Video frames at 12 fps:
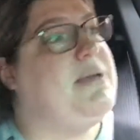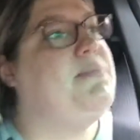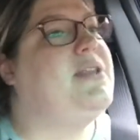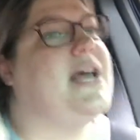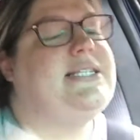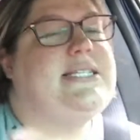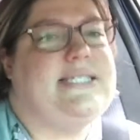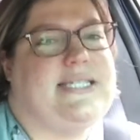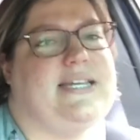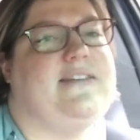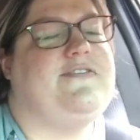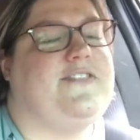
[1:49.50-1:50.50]
people like to
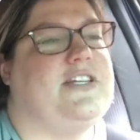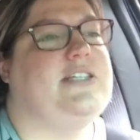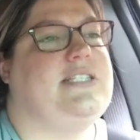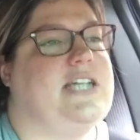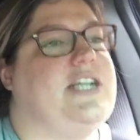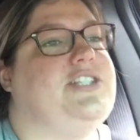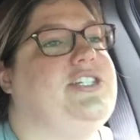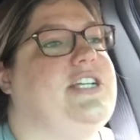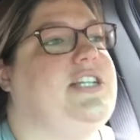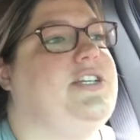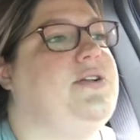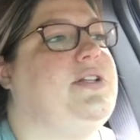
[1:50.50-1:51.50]
see and feel and touch, and
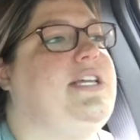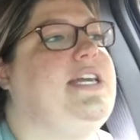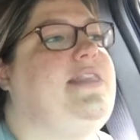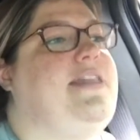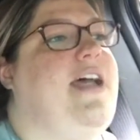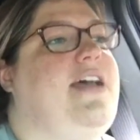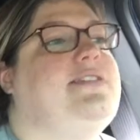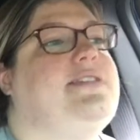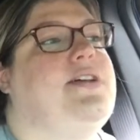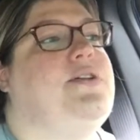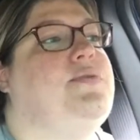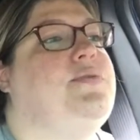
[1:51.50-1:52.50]
I totally get that.
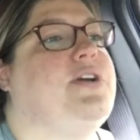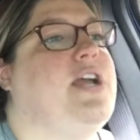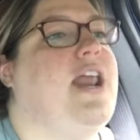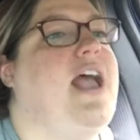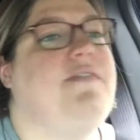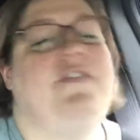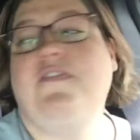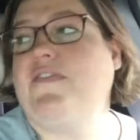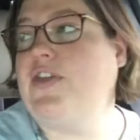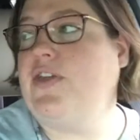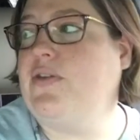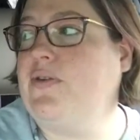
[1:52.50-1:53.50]
So we're going to have a
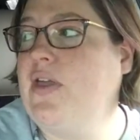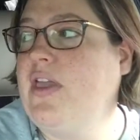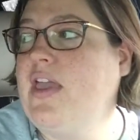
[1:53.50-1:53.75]
few,